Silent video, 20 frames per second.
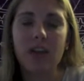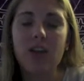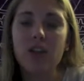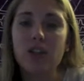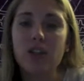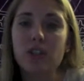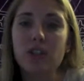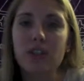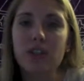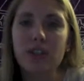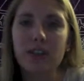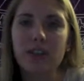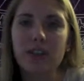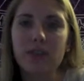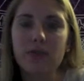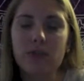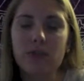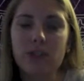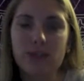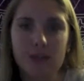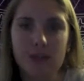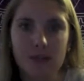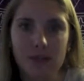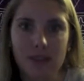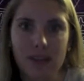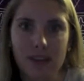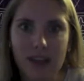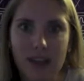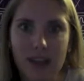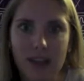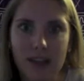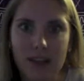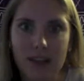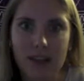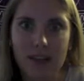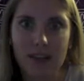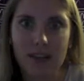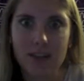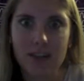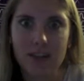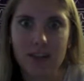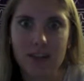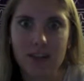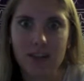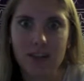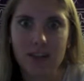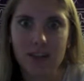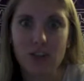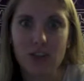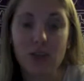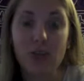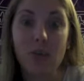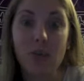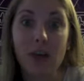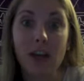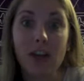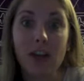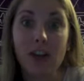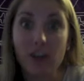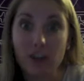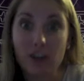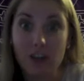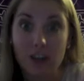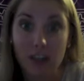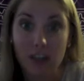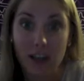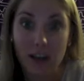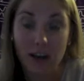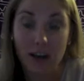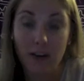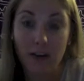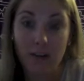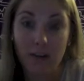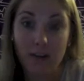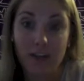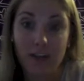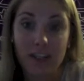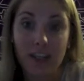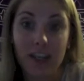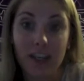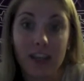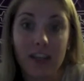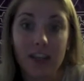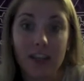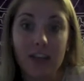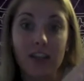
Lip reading: So then you do things to better yourself to get there.